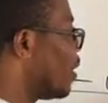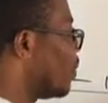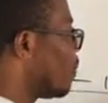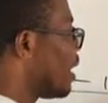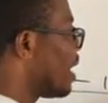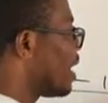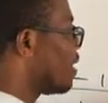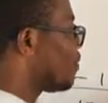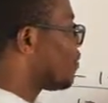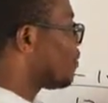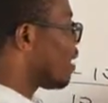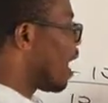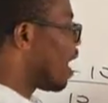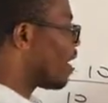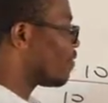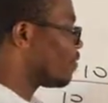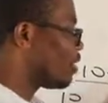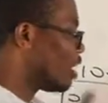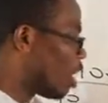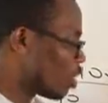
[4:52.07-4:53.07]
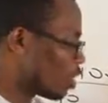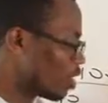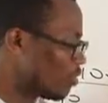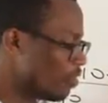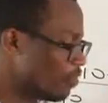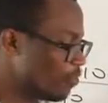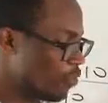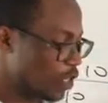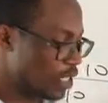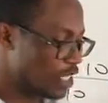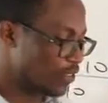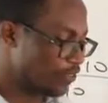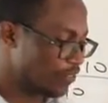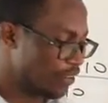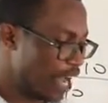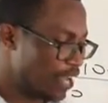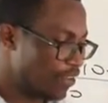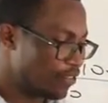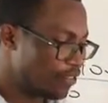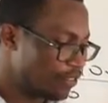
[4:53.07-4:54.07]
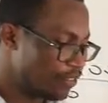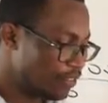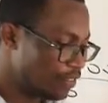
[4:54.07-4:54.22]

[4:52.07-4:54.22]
by the 5, that will give you 45.